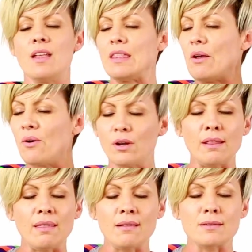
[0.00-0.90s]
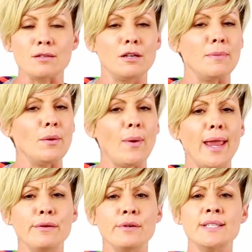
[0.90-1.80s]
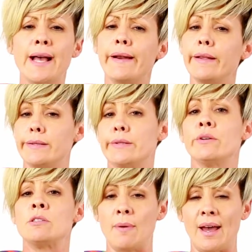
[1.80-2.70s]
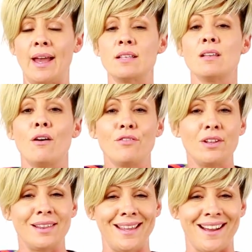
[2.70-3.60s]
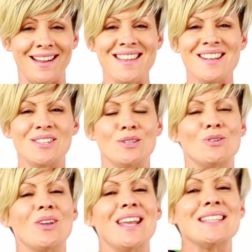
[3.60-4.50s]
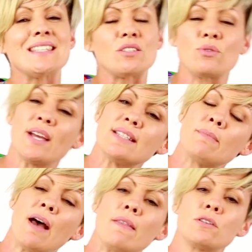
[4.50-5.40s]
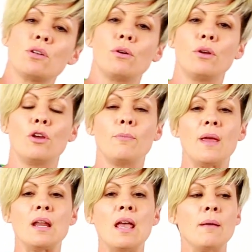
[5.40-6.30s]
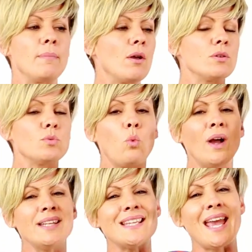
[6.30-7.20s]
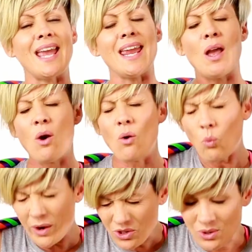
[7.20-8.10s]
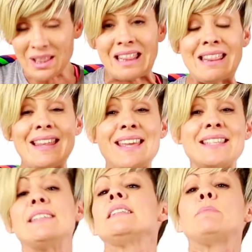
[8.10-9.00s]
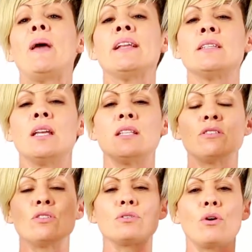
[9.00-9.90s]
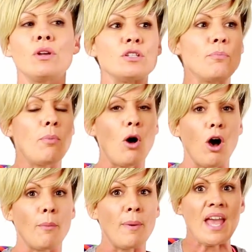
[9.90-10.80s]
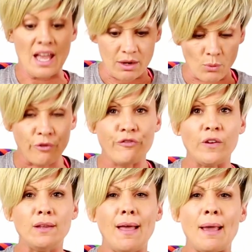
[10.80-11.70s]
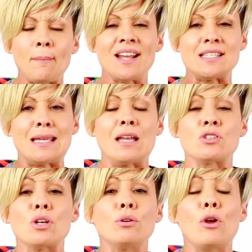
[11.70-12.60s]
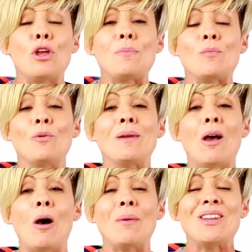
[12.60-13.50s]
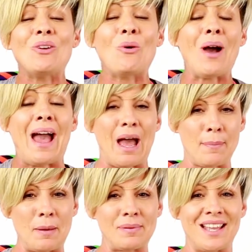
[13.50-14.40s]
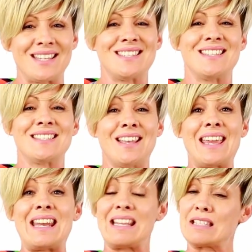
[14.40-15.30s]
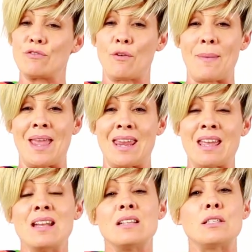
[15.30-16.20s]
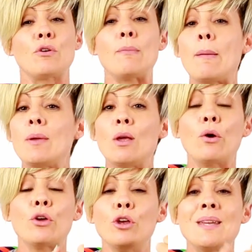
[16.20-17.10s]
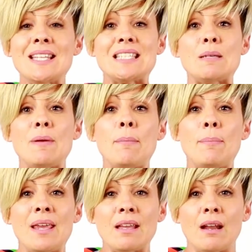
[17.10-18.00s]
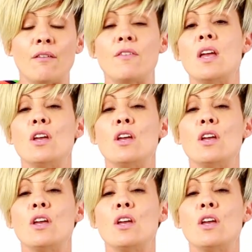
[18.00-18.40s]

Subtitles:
The only thing that's going to be weighing you down is those bags of glitter. So don't get stressed about the shoulder hooping because one day when you least expect it, it's just going to pop and it will feel like magic, and shoulder hooping will become your happy place just like it is for me. So remember, your hoop needs to be big enough.